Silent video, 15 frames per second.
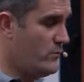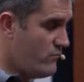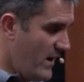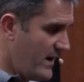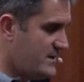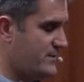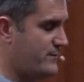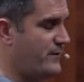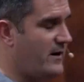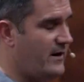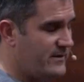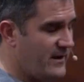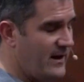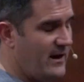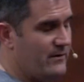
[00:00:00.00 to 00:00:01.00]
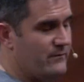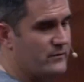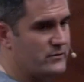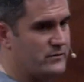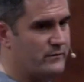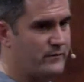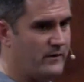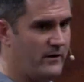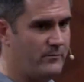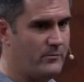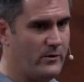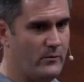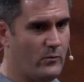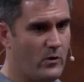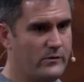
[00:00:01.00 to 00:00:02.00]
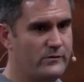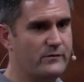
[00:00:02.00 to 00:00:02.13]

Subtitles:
rectified that in version 5.1.